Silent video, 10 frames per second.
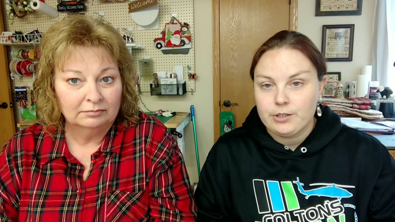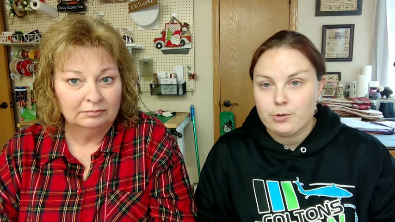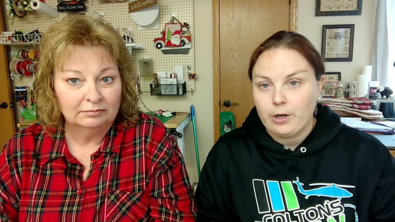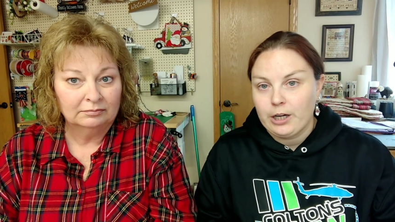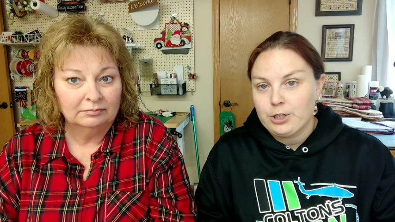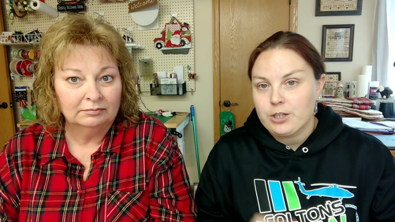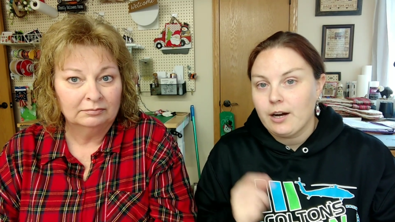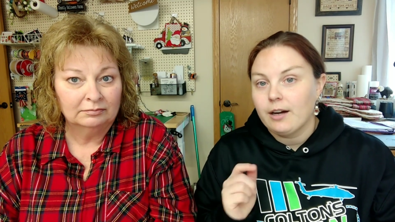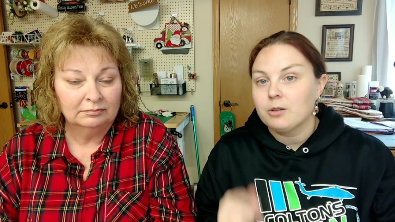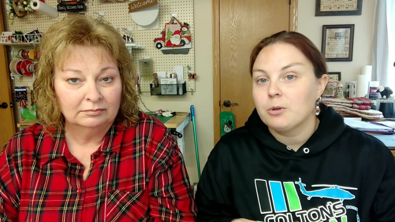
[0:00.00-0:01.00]
Speaker 1: took a
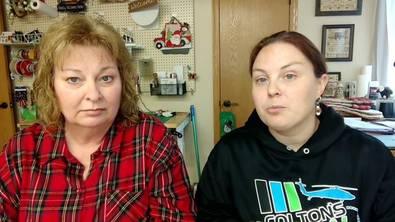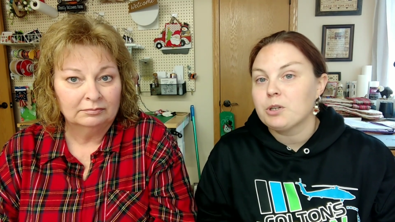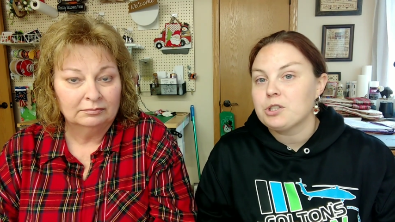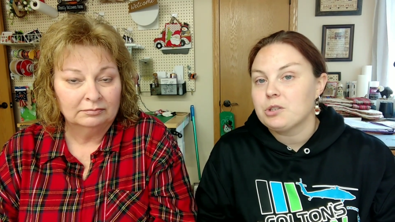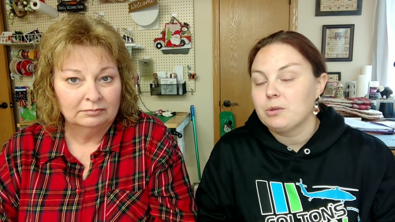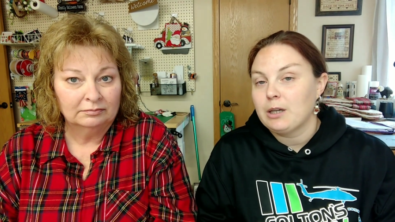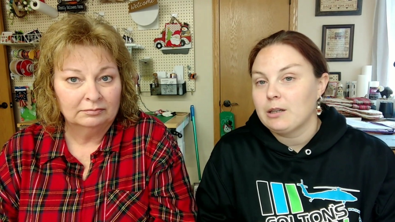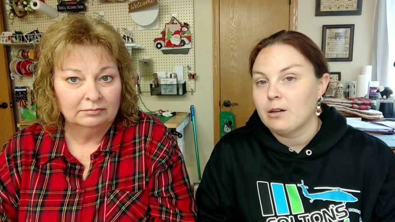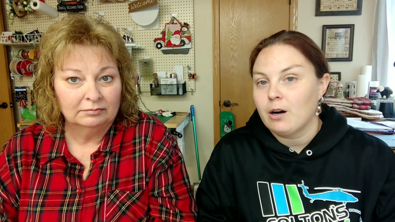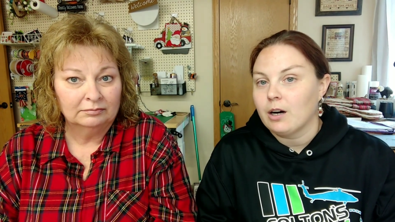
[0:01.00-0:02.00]
screenshot, we put you
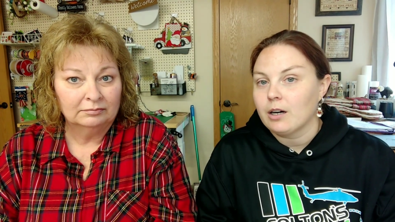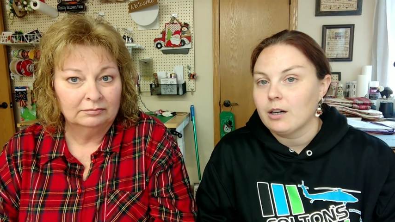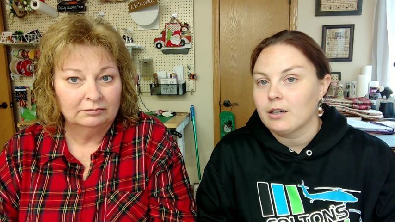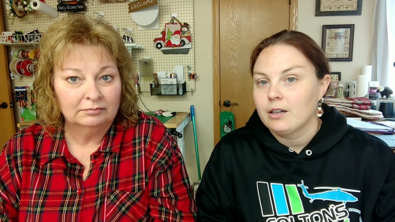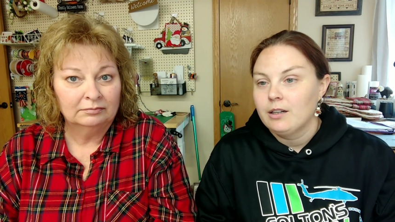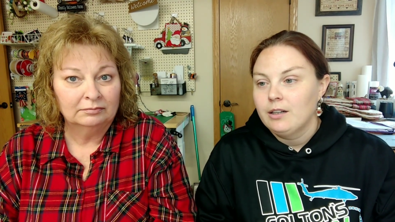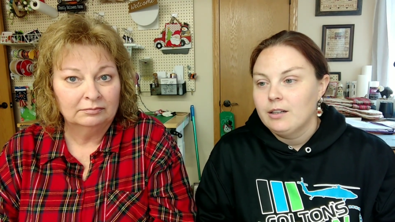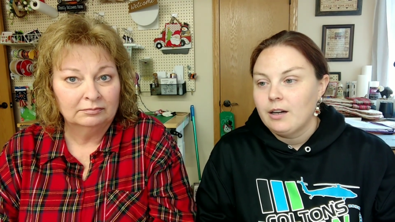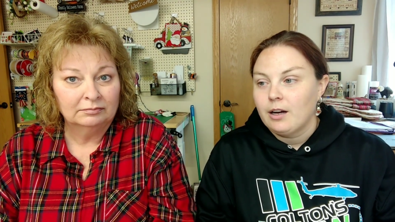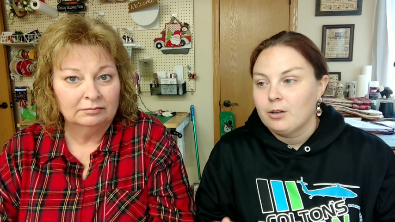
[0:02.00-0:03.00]
in our
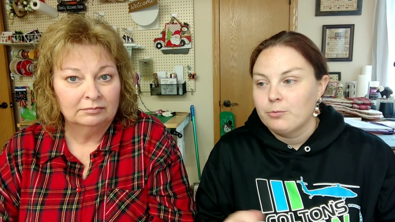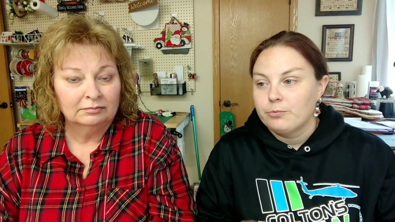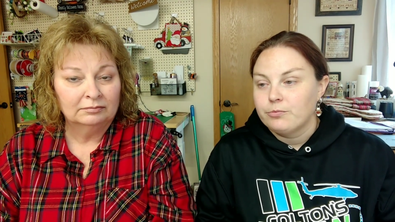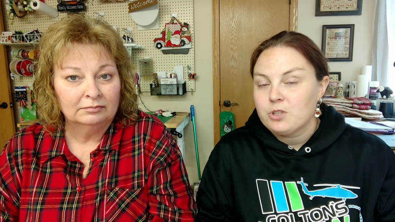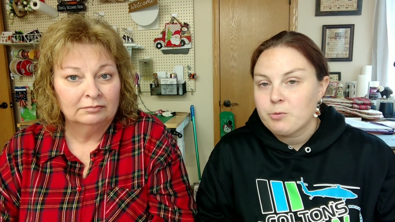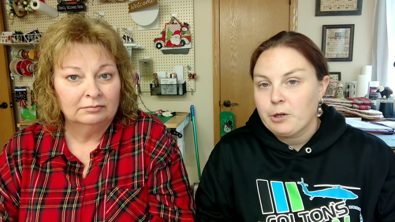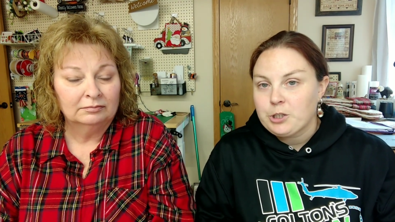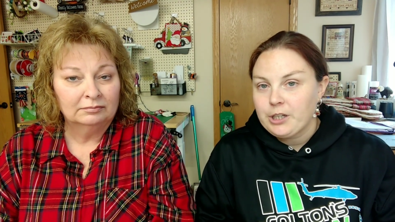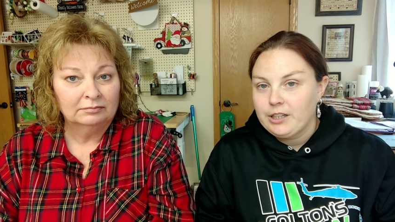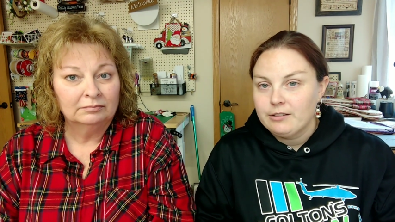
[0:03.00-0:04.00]
um,
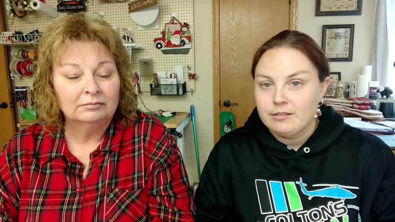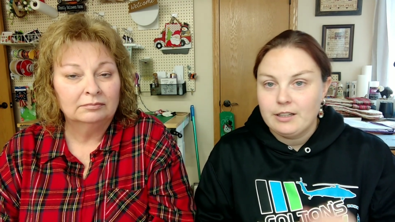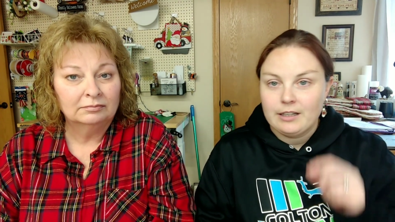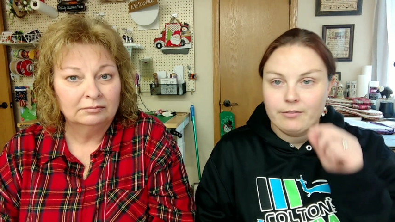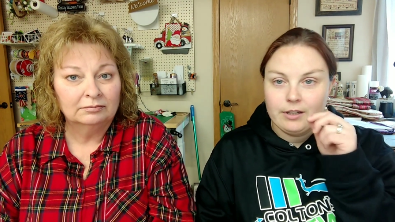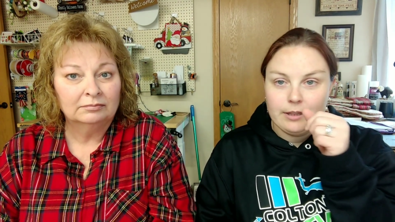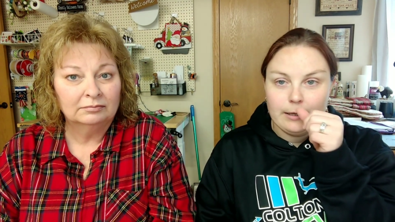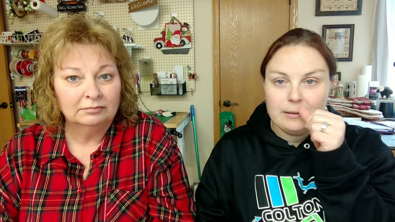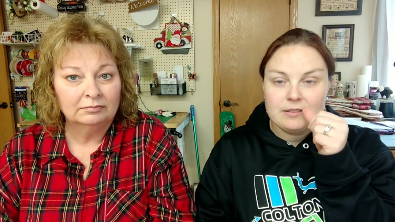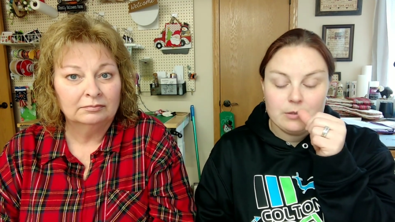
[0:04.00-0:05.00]
spreadsheet and
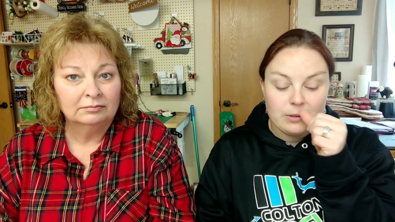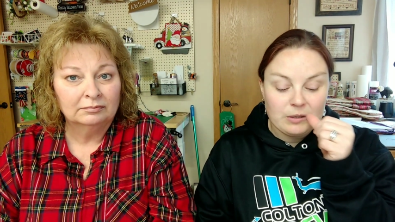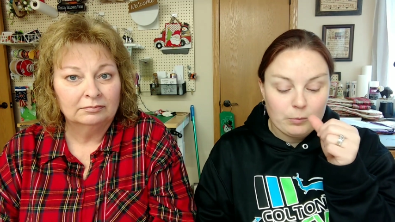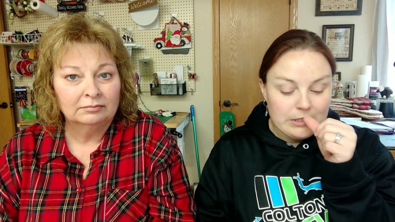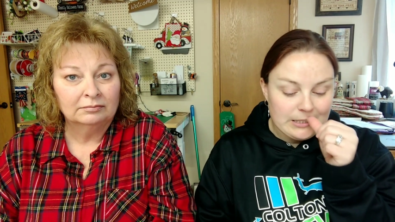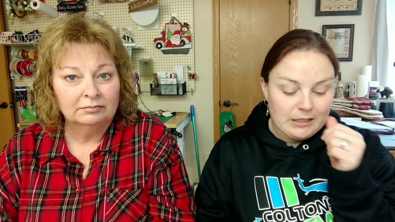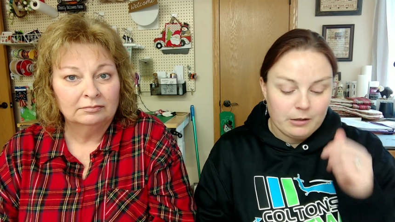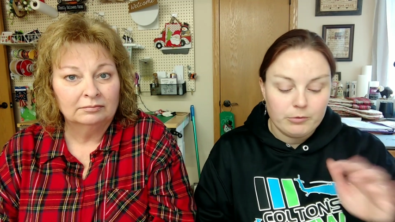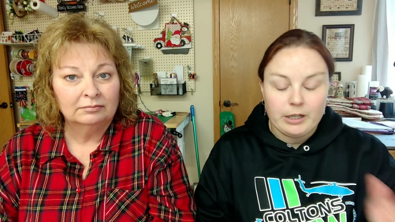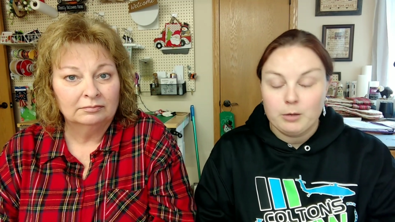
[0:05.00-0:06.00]
everything. So then we did
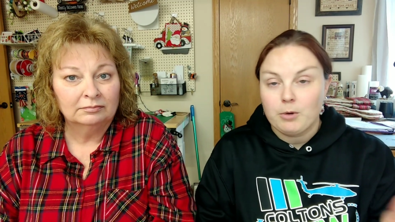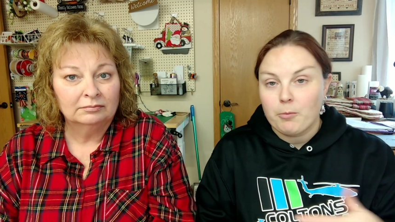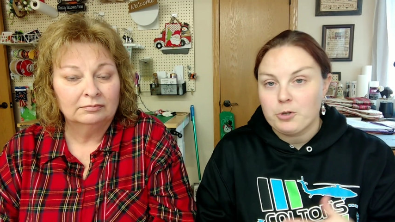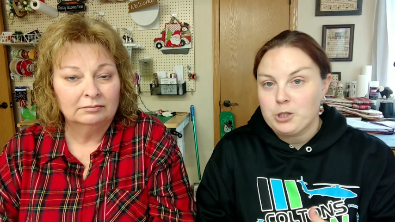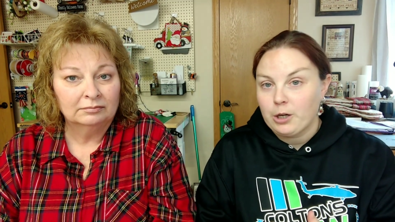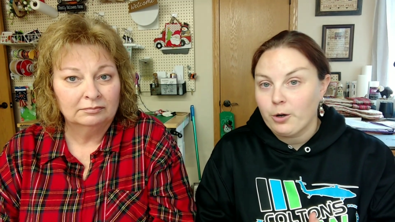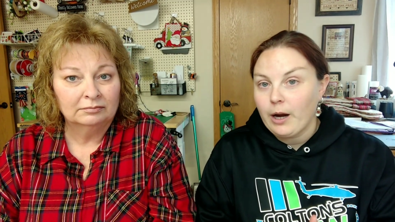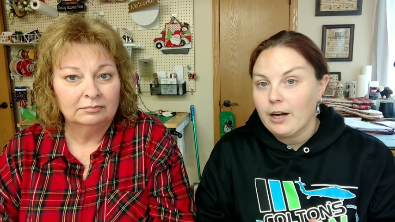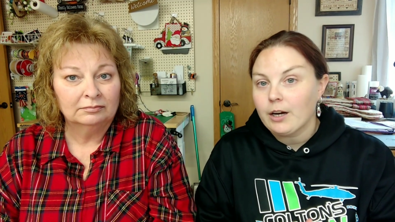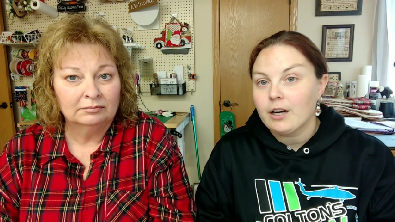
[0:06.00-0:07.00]
a random number
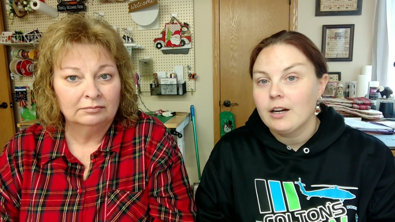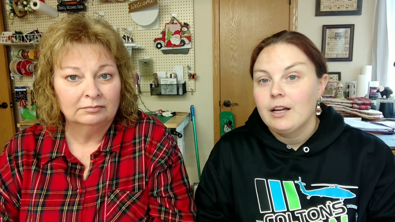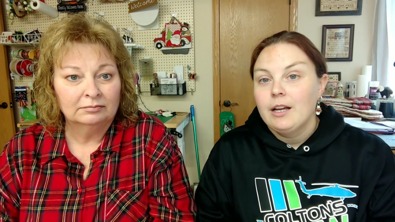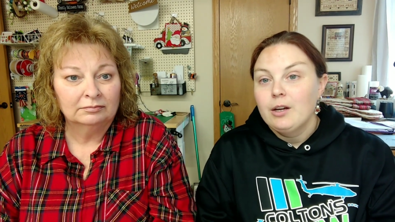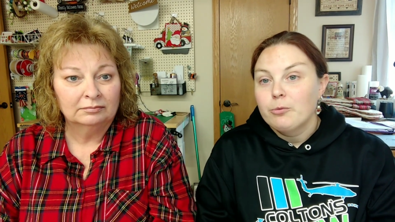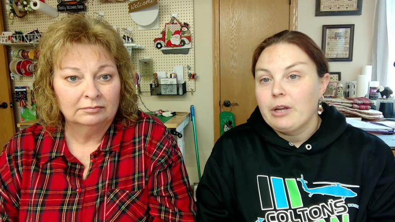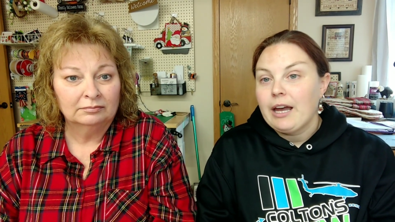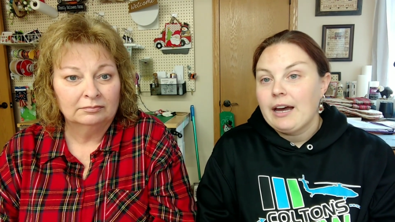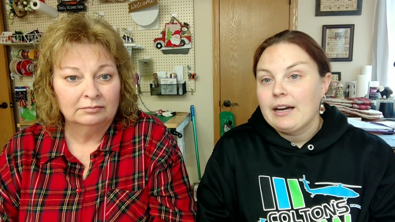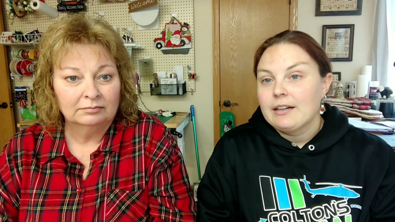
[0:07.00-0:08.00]
generator.
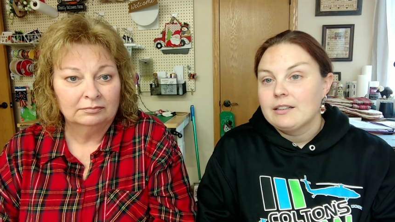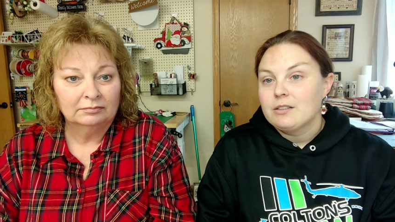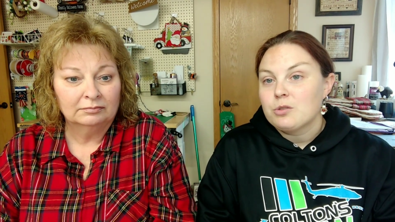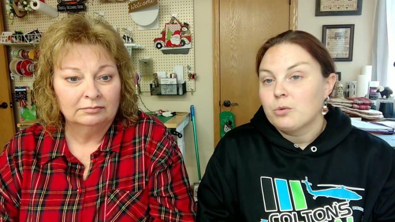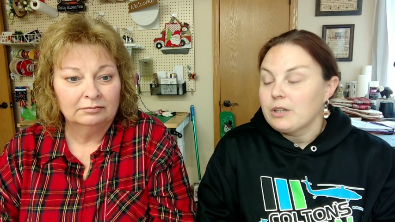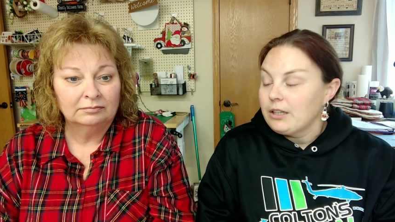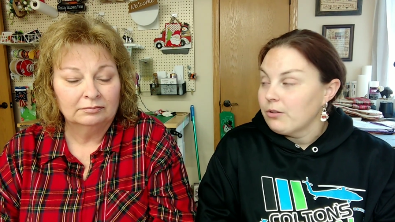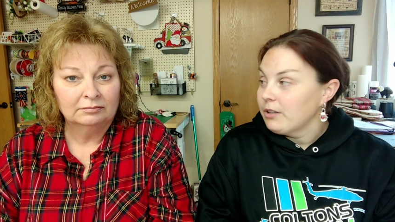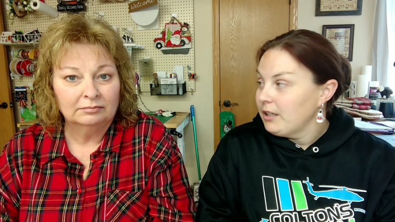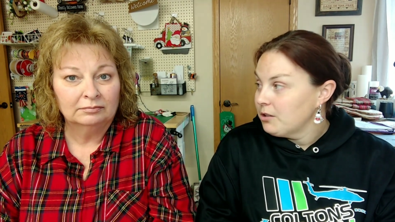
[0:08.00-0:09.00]
We had
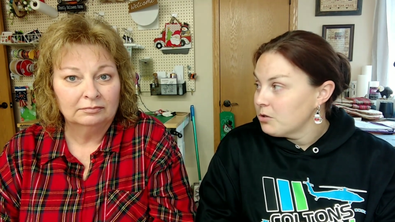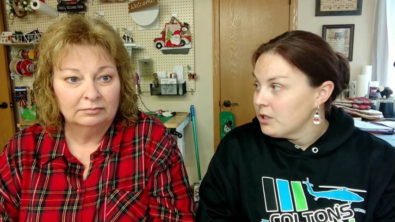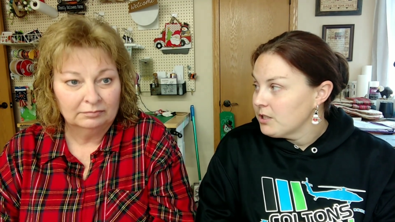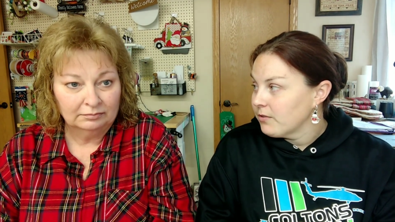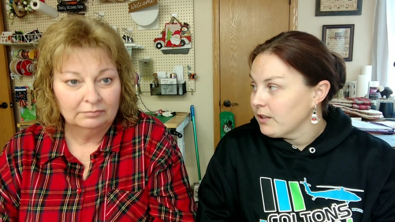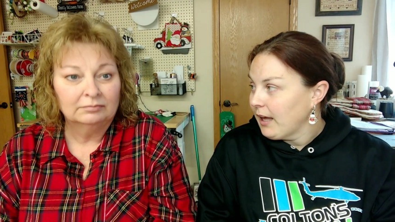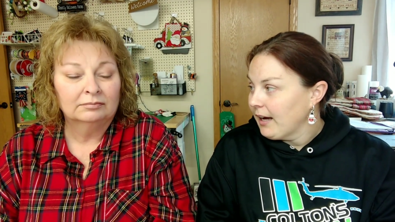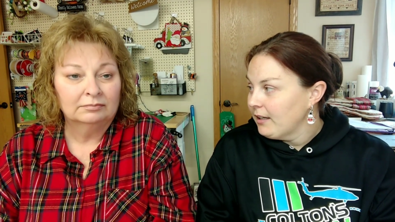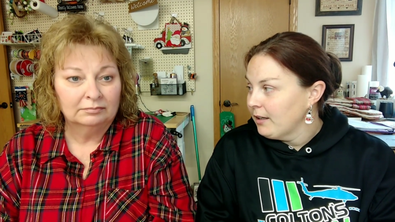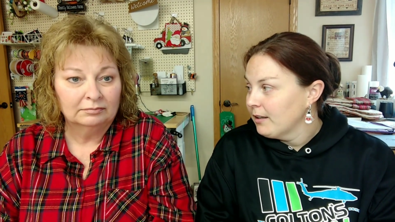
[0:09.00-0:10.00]
23 entries for
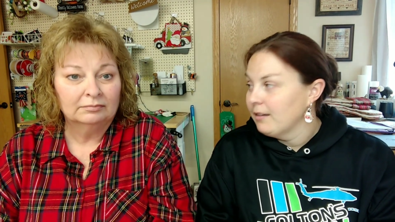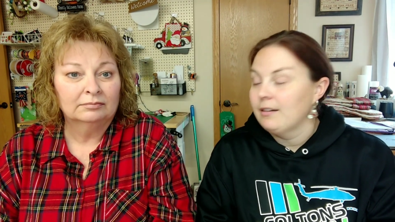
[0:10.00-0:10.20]
that.